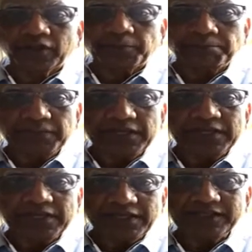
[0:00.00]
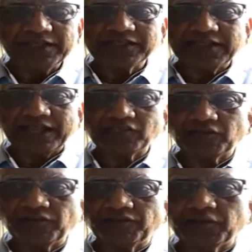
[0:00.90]
Me, in this case,
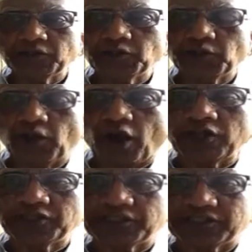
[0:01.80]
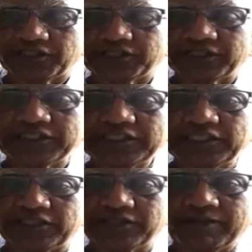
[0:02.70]
refers to consciousness, the
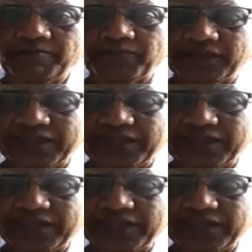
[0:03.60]
chit, the